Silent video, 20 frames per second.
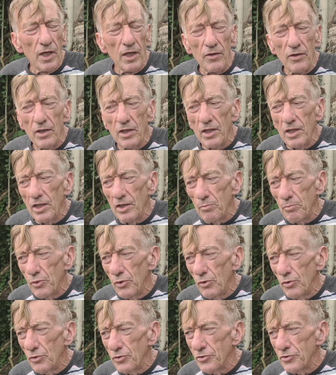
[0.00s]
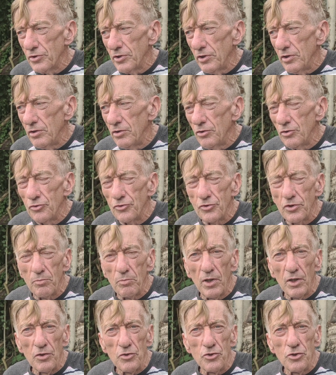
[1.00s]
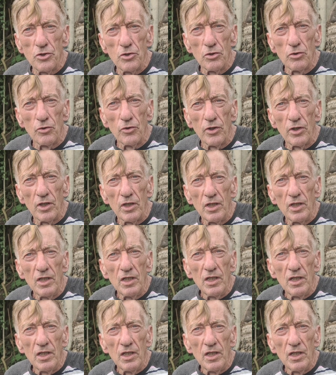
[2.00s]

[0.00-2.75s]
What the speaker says: get the gate posts in just to make sure that